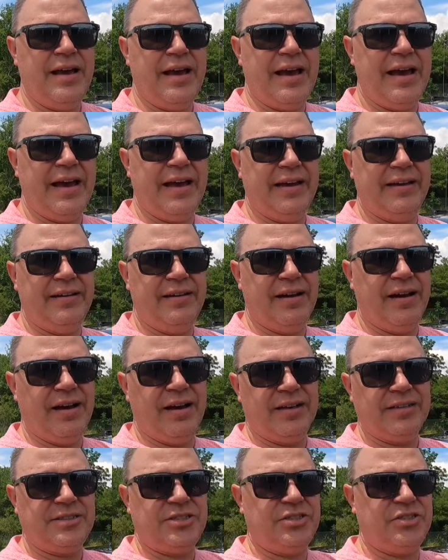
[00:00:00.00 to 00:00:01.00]
and
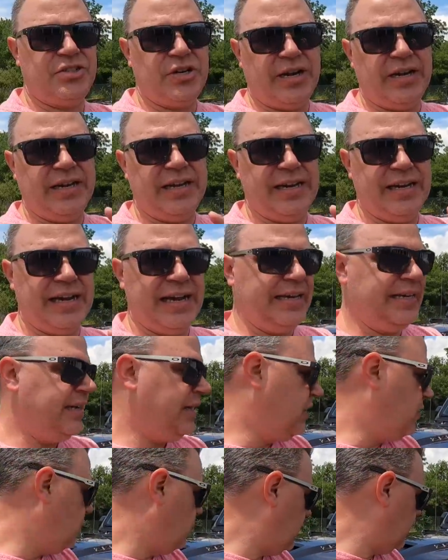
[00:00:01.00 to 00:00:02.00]
just try to get an
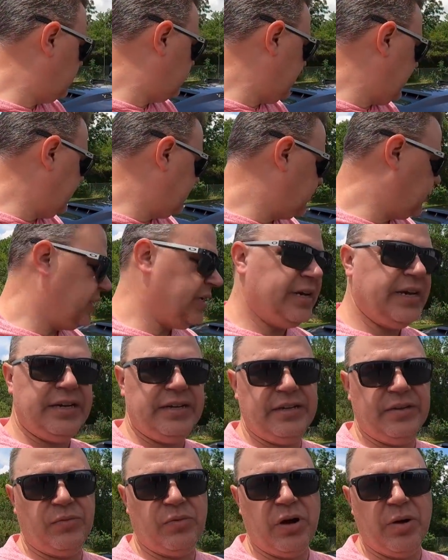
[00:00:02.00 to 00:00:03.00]
idea of what's actually
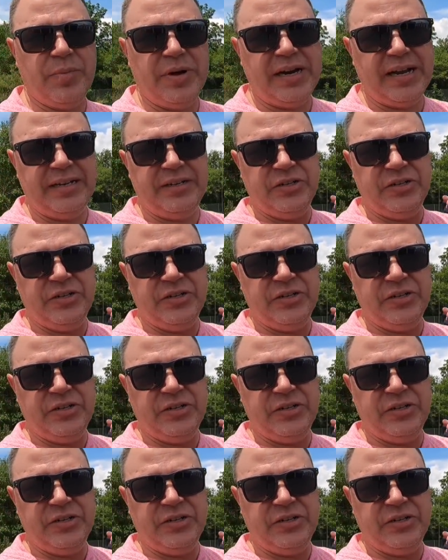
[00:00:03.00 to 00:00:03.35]
hitting and rubbing.